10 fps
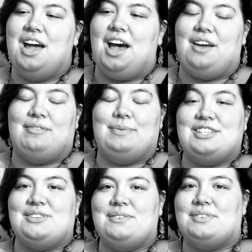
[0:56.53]
I've been
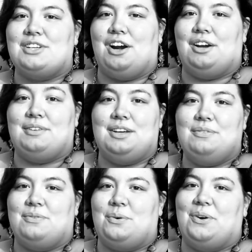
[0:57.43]
doing photography
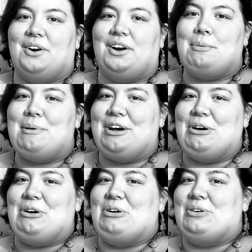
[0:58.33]
for
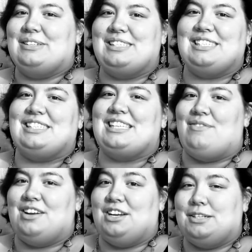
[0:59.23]
about
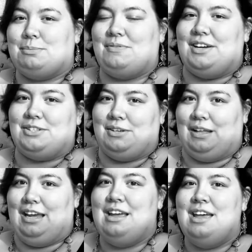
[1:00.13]
seven years
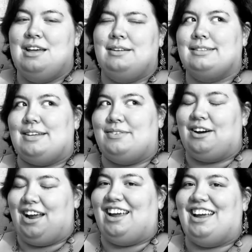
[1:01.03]
professionally, seven or
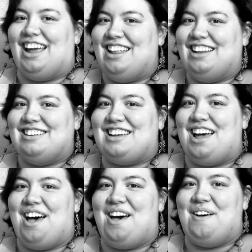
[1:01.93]
eight, and
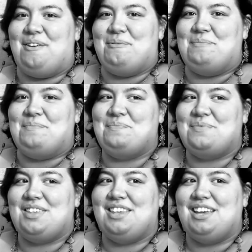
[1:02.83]
um,
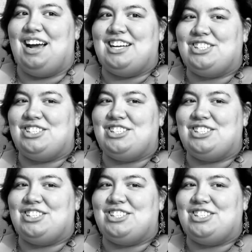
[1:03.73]
I